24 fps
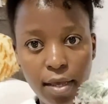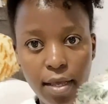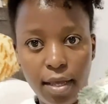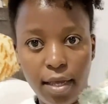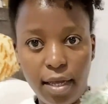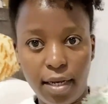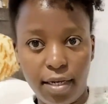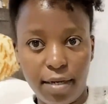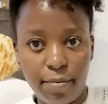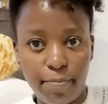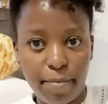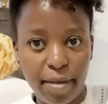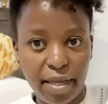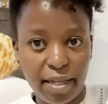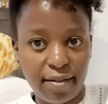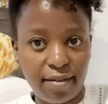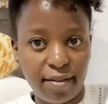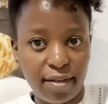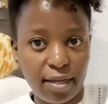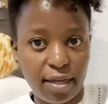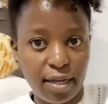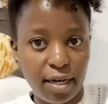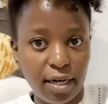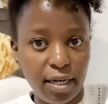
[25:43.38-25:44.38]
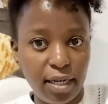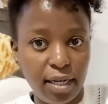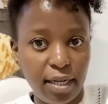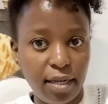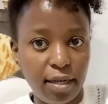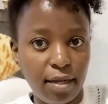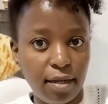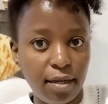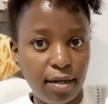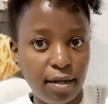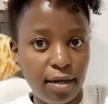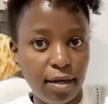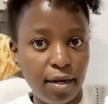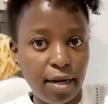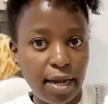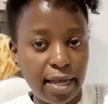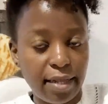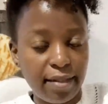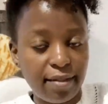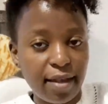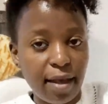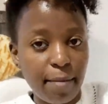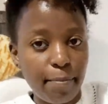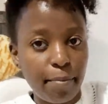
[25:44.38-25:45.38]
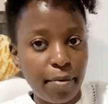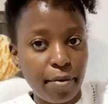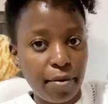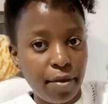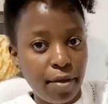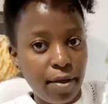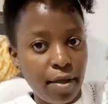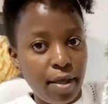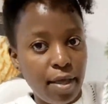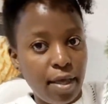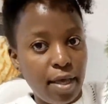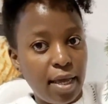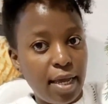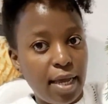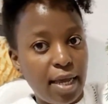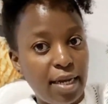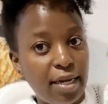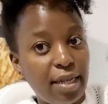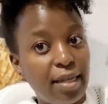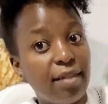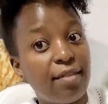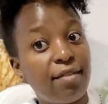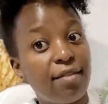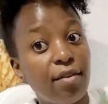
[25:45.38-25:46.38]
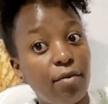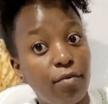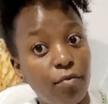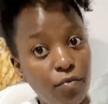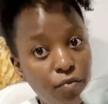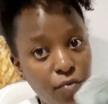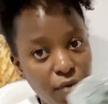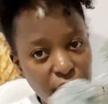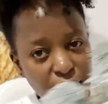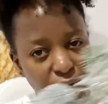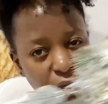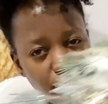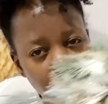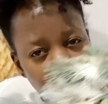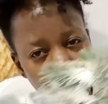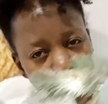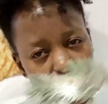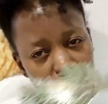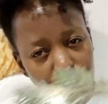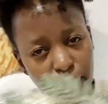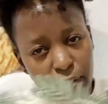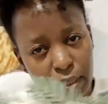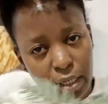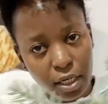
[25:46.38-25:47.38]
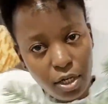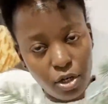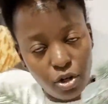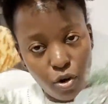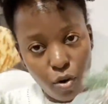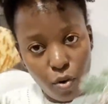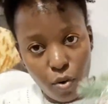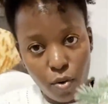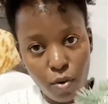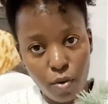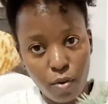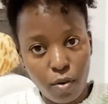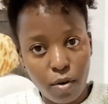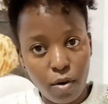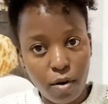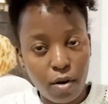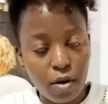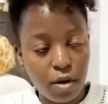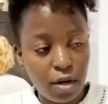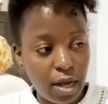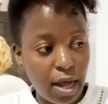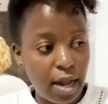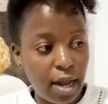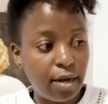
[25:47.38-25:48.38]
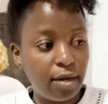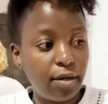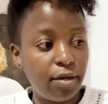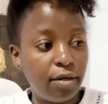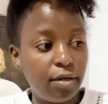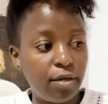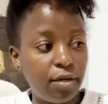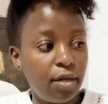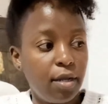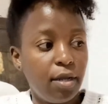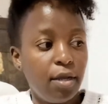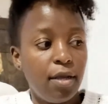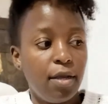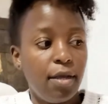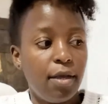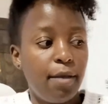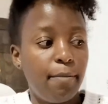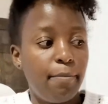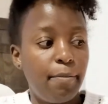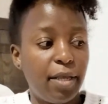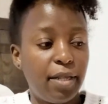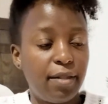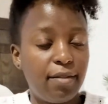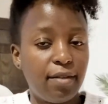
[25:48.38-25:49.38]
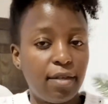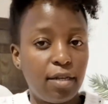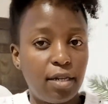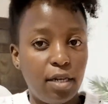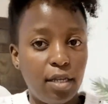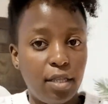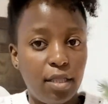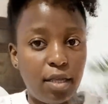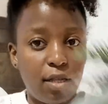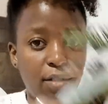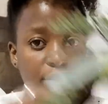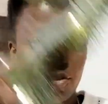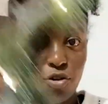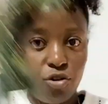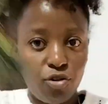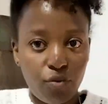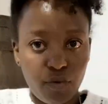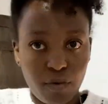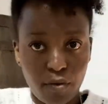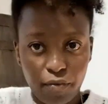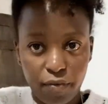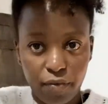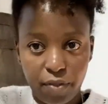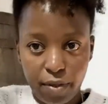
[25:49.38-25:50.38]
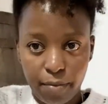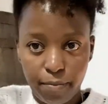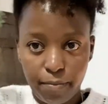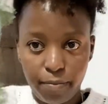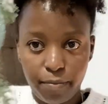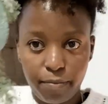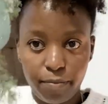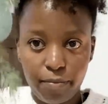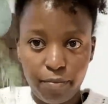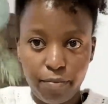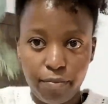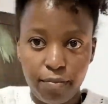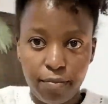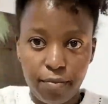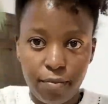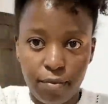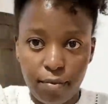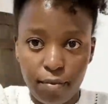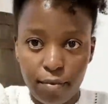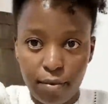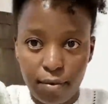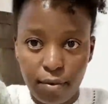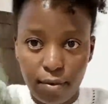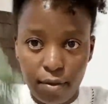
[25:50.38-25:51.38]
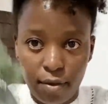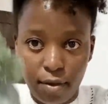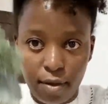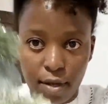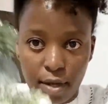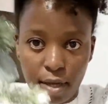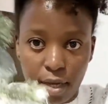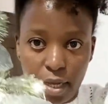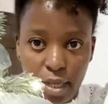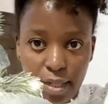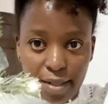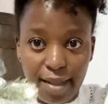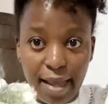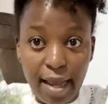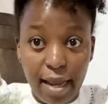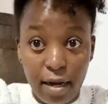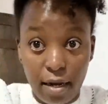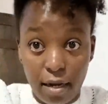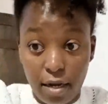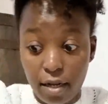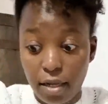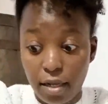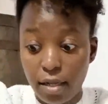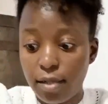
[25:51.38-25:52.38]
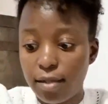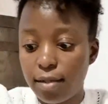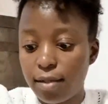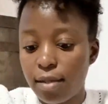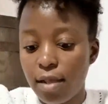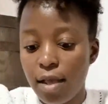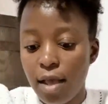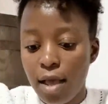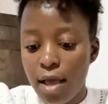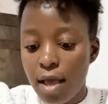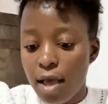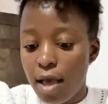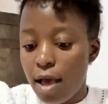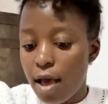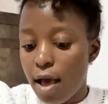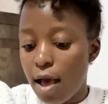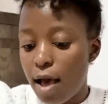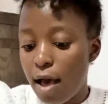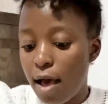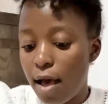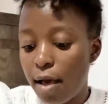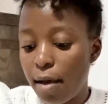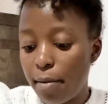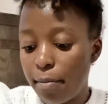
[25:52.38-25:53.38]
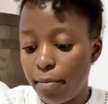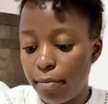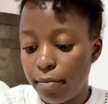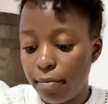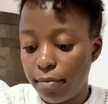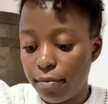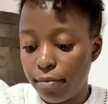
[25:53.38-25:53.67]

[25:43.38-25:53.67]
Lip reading: it basically lights up, and it's a really tall garland. Basically that's 2 of them. It's endless. I